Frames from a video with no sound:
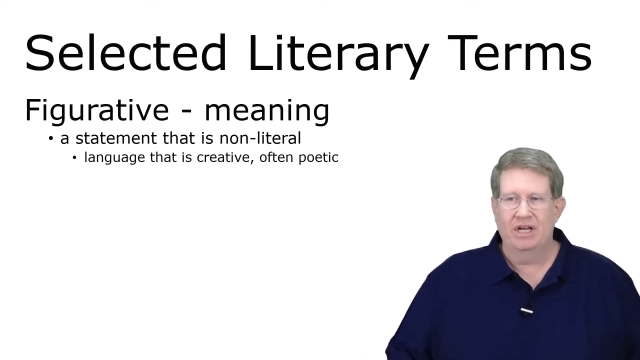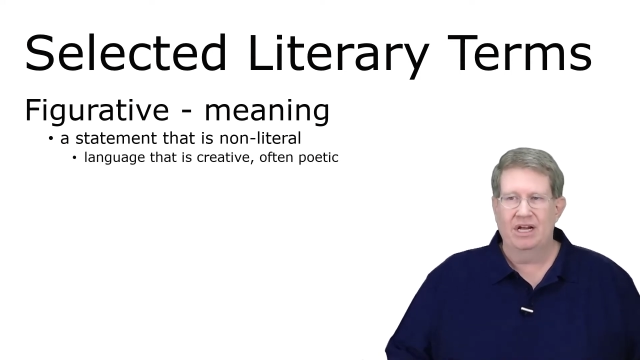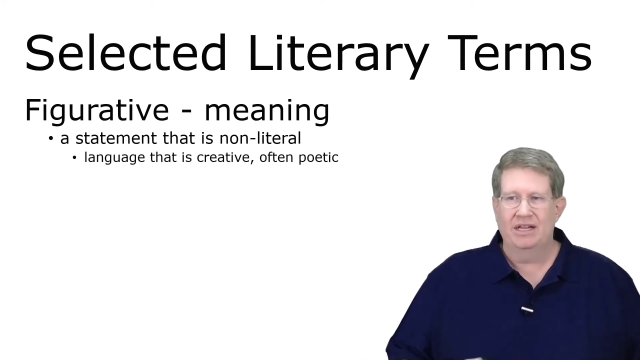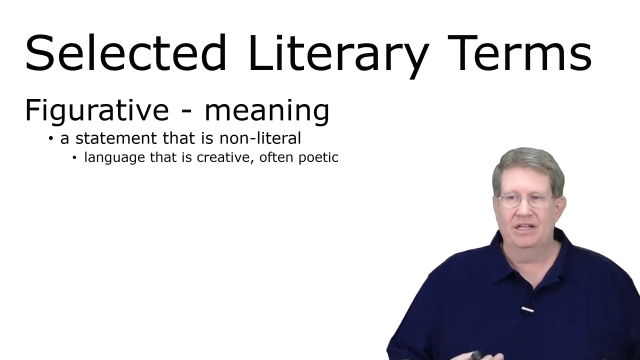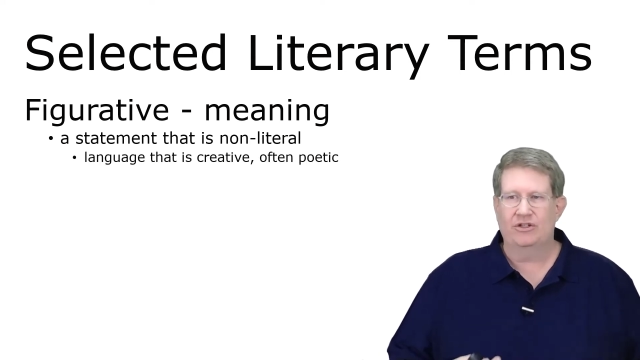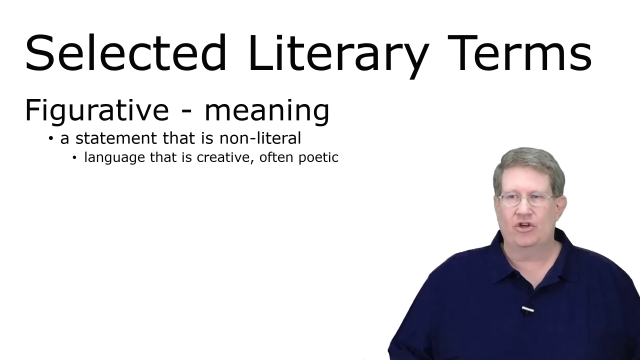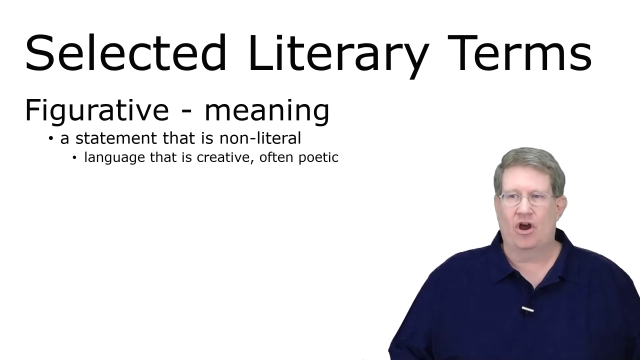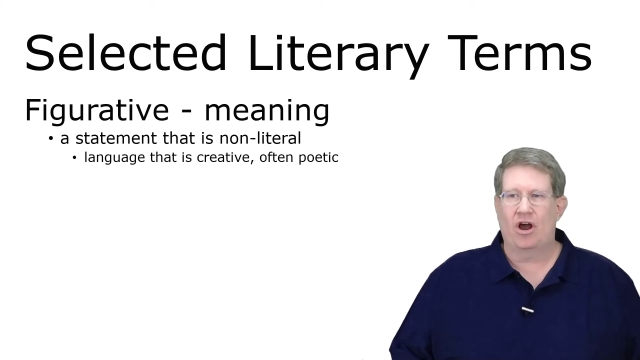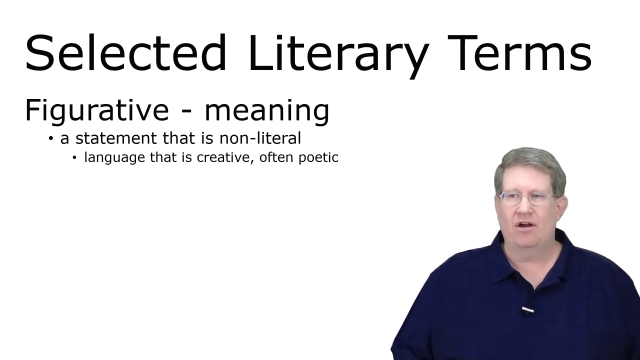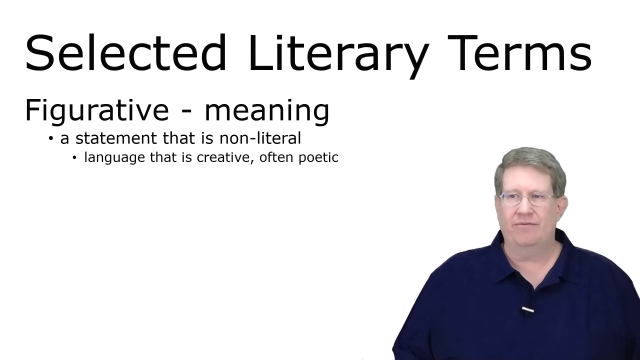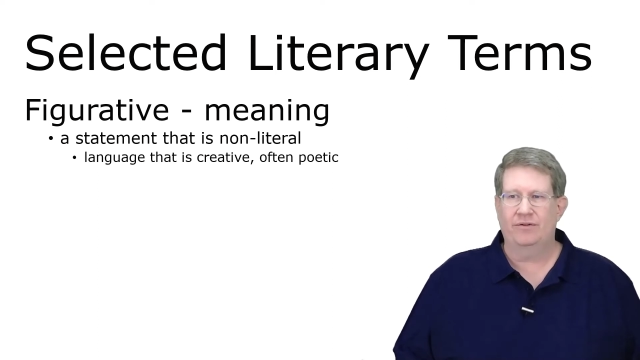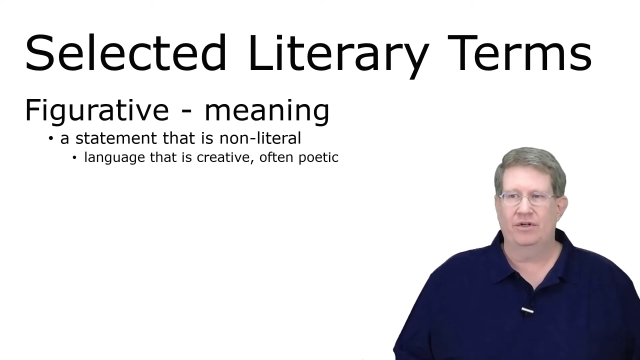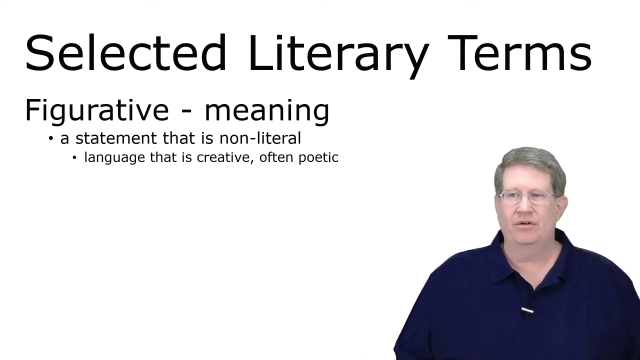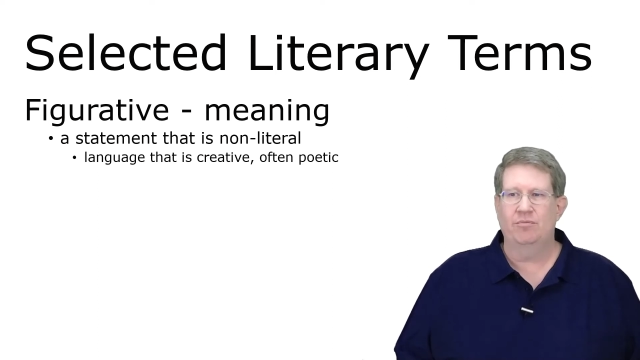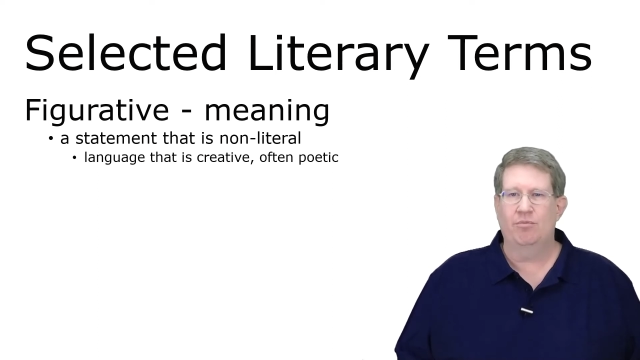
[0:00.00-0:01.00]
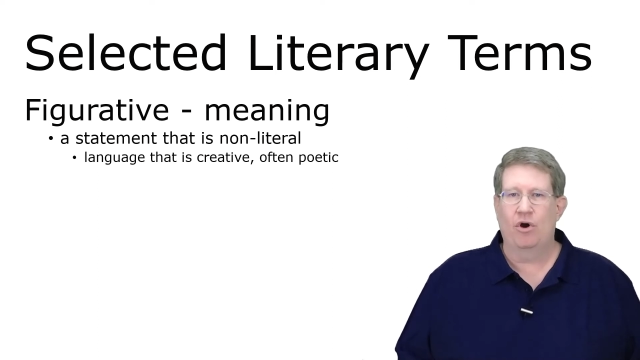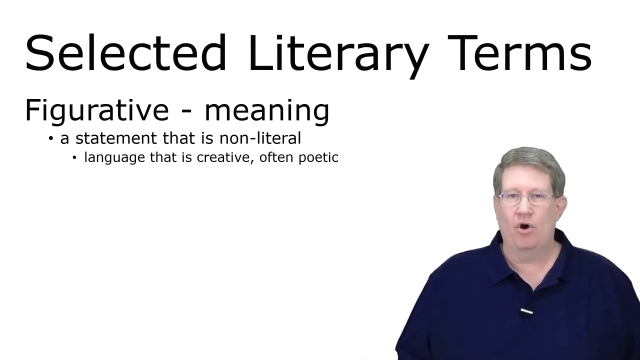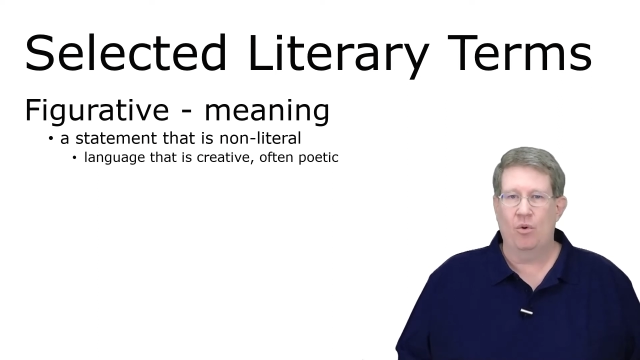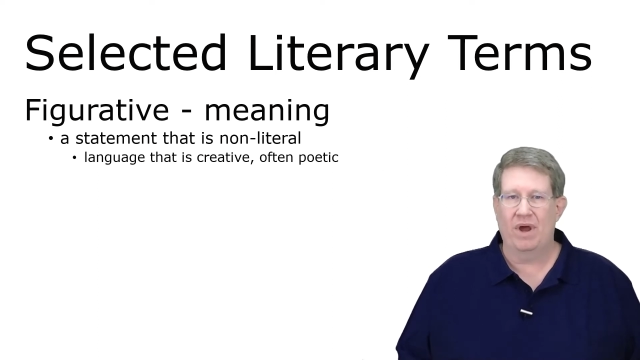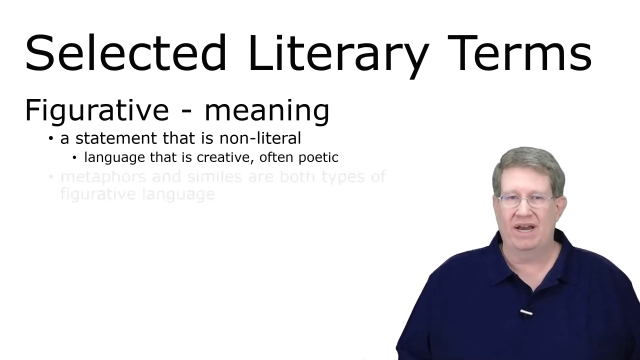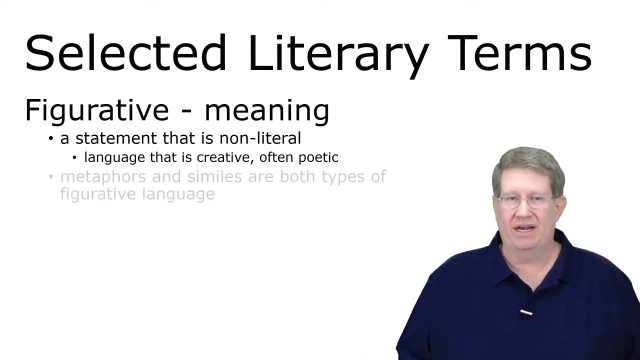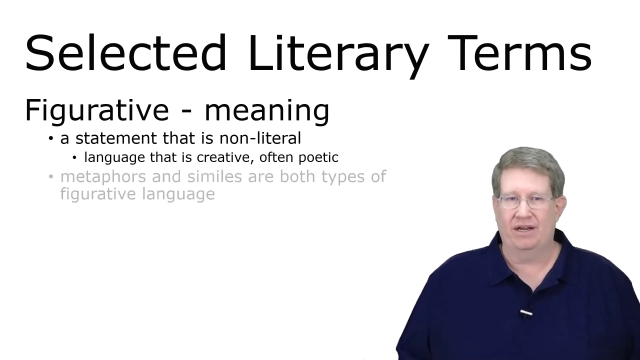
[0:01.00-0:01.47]
that's often
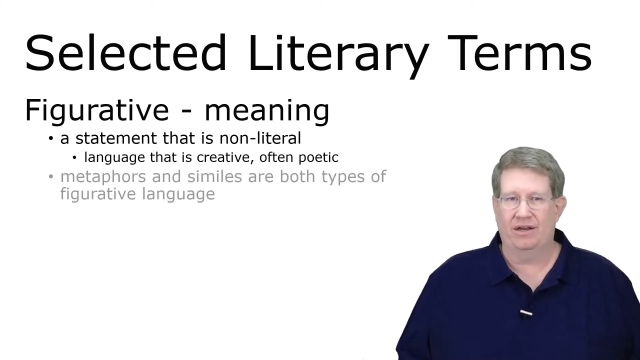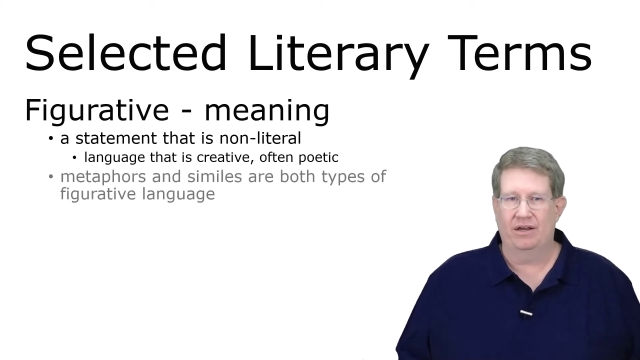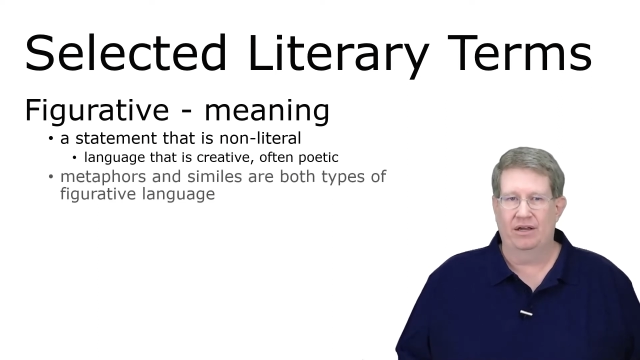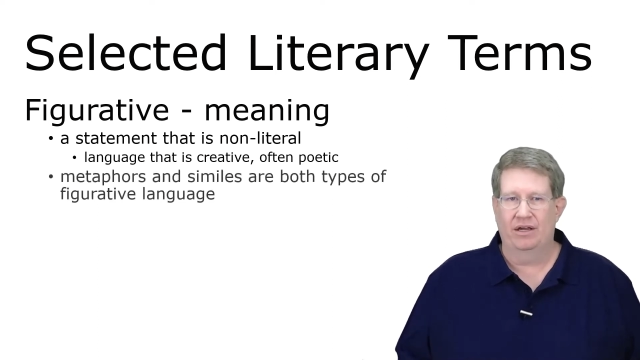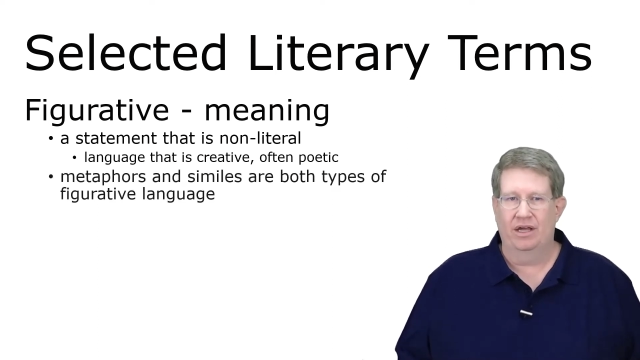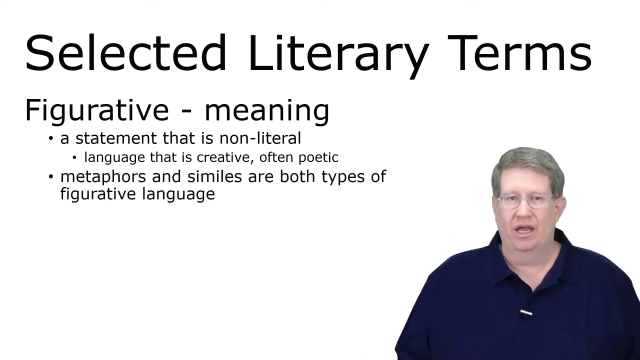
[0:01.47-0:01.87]
poetic.